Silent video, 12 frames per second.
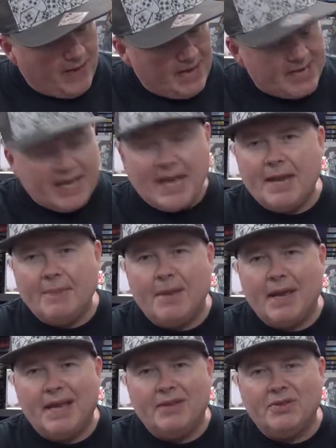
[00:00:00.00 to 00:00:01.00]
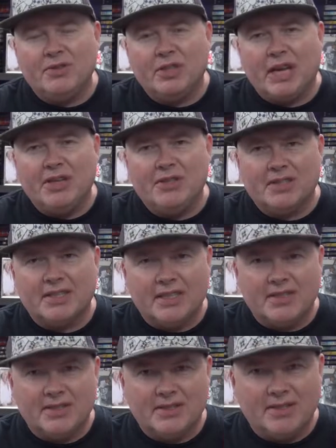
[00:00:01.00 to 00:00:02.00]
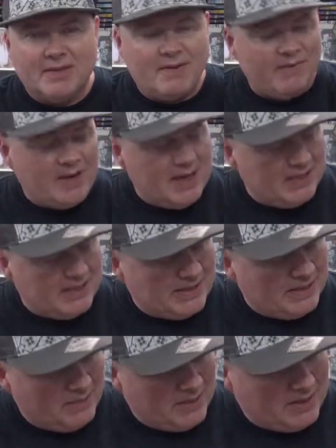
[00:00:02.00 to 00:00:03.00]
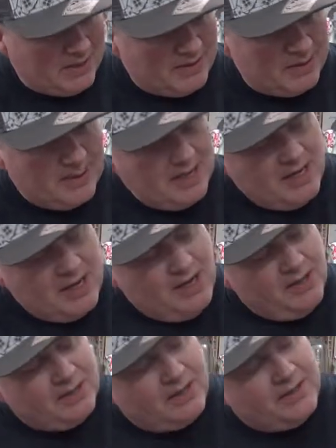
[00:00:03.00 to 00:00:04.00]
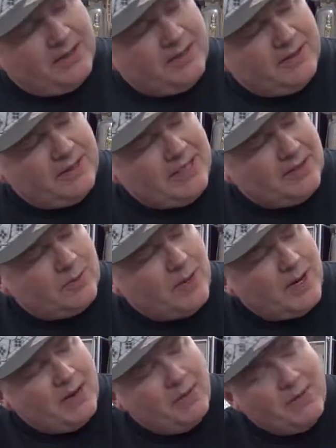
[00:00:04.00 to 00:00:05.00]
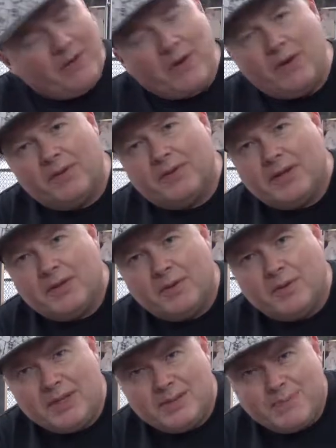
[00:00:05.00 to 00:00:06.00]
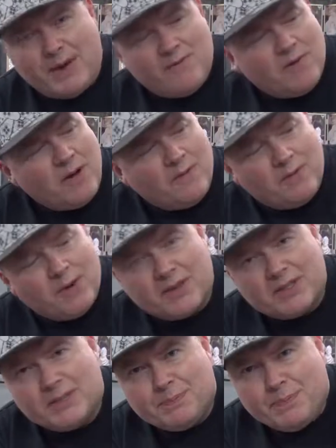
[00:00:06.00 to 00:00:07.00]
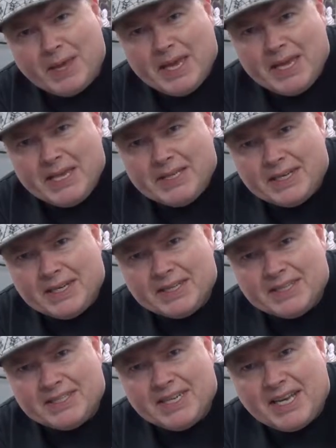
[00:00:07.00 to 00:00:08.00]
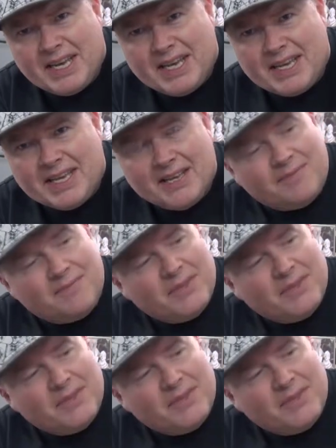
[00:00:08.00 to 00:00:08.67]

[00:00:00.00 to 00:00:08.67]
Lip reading: a game and changed it to something very similar. So this week we've got, or this month rather, we've got Spade Day.